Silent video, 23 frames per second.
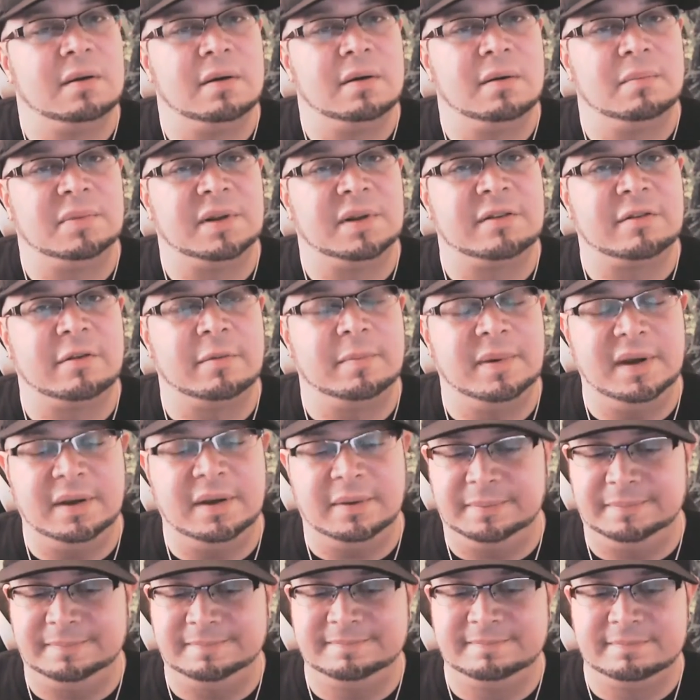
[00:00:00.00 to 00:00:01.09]
Blessed be.
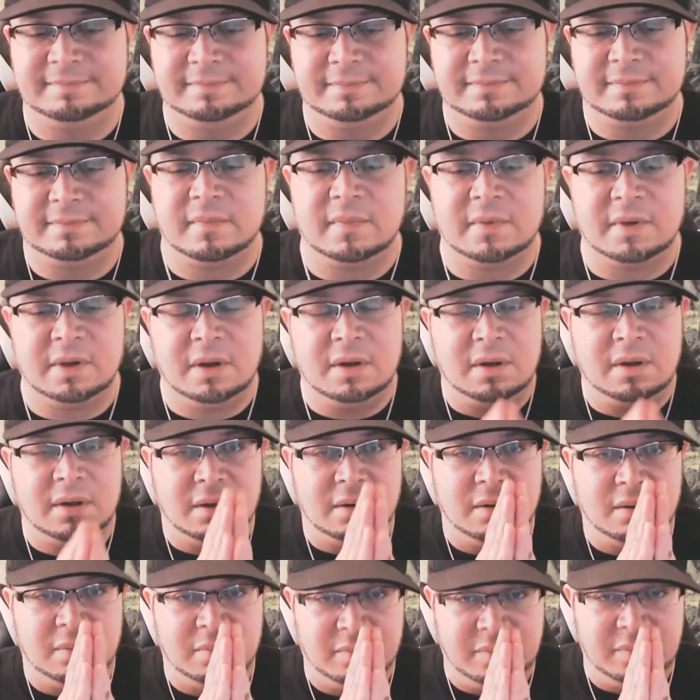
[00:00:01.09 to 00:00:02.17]

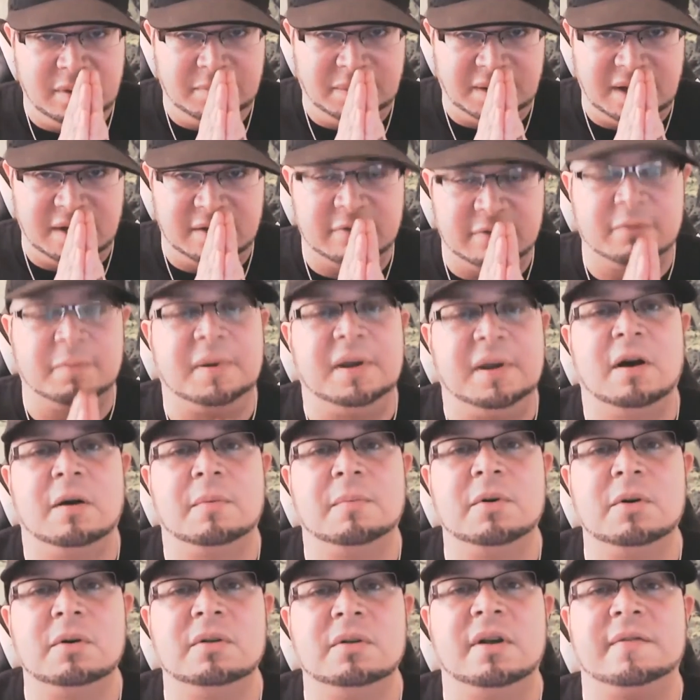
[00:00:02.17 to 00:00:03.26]
Be blessed, be
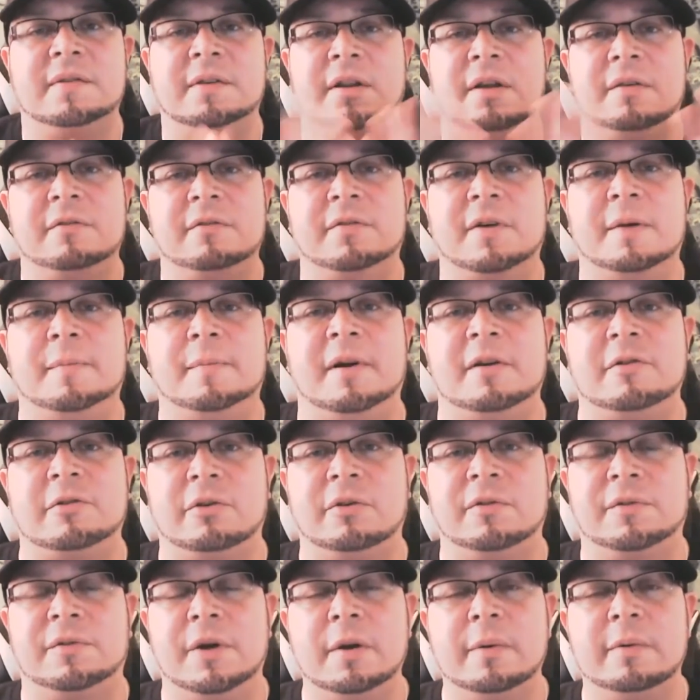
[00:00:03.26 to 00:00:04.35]
humble, live in love's
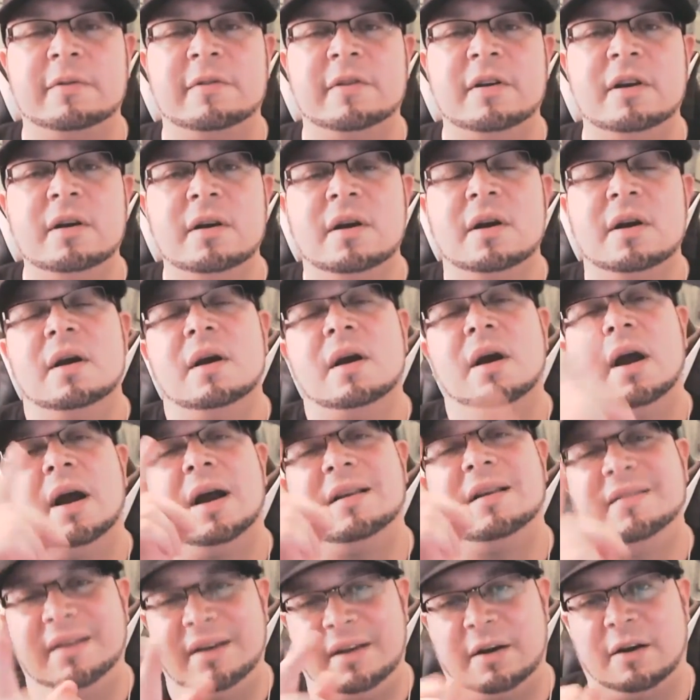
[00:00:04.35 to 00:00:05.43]
vibrational frequency, and
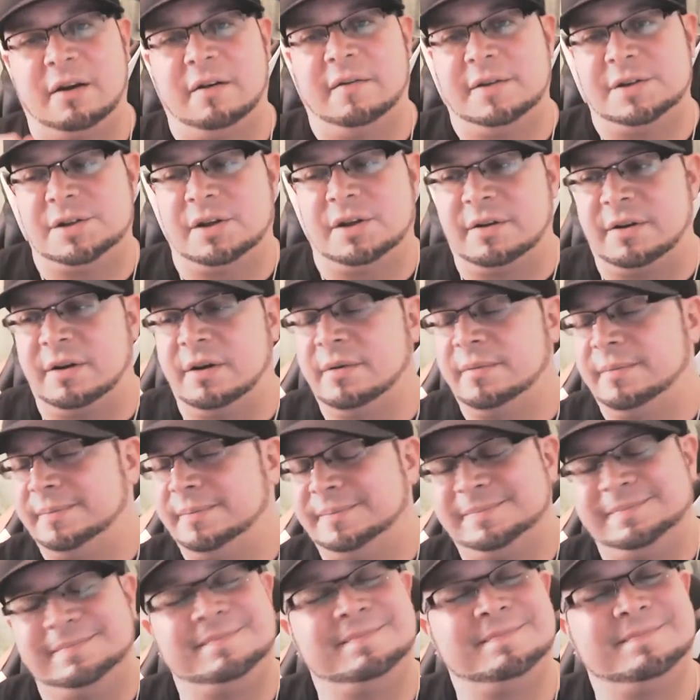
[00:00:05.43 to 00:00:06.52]
take care of each other.
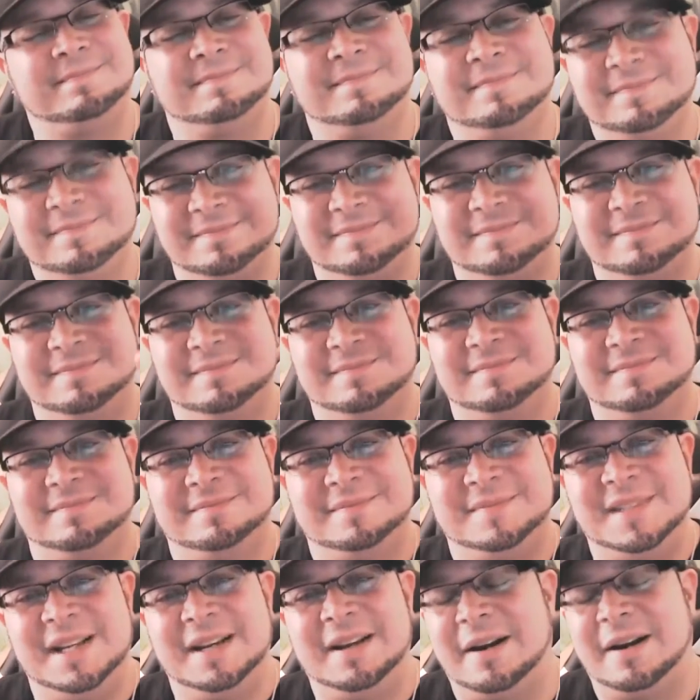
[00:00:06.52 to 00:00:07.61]

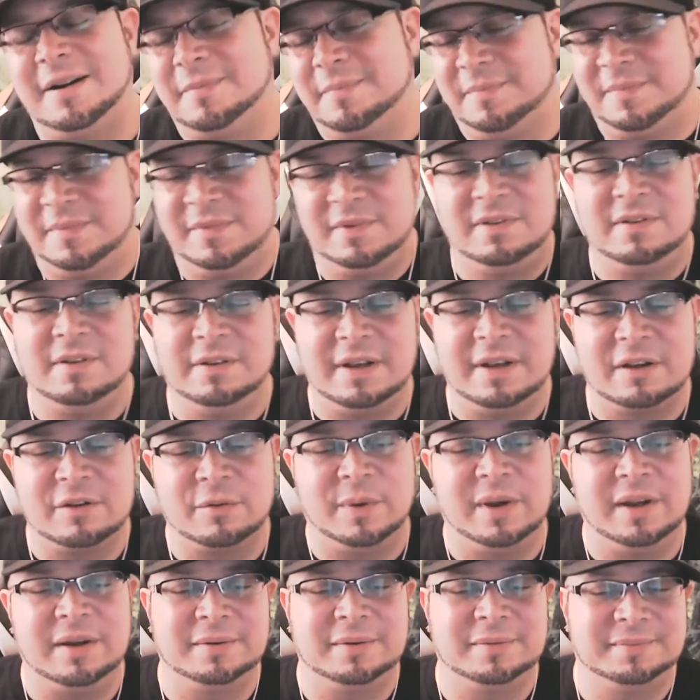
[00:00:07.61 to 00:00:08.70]
Take care. Till next
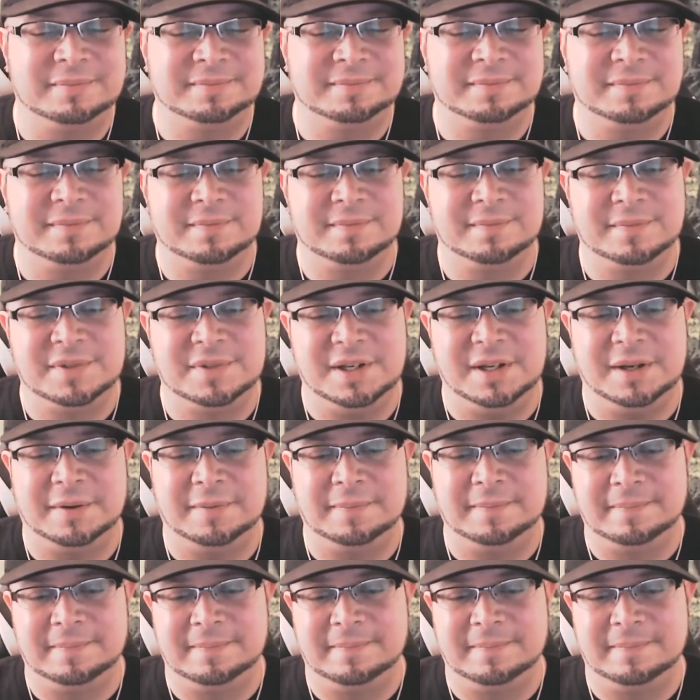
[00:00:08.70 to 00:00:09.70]
week. See ya.